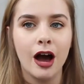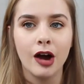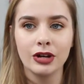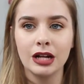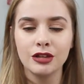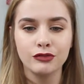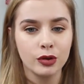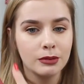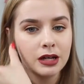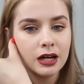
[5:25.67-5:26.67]
I really like the
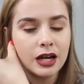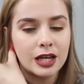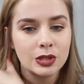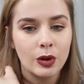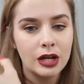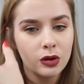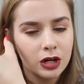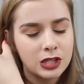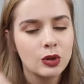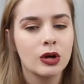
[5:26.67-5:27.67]
formula. It's quite
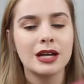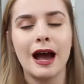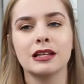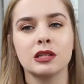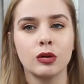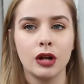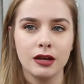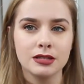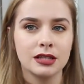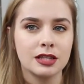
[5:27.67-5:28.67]
long. It's not as long
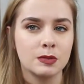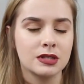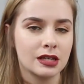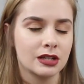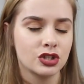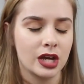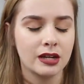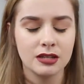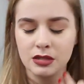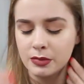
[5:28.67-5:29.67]
lasting, this particular
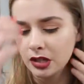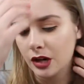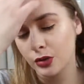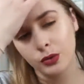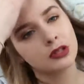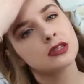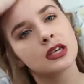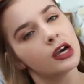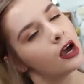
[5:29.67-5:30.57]
shade, as some of the other ones.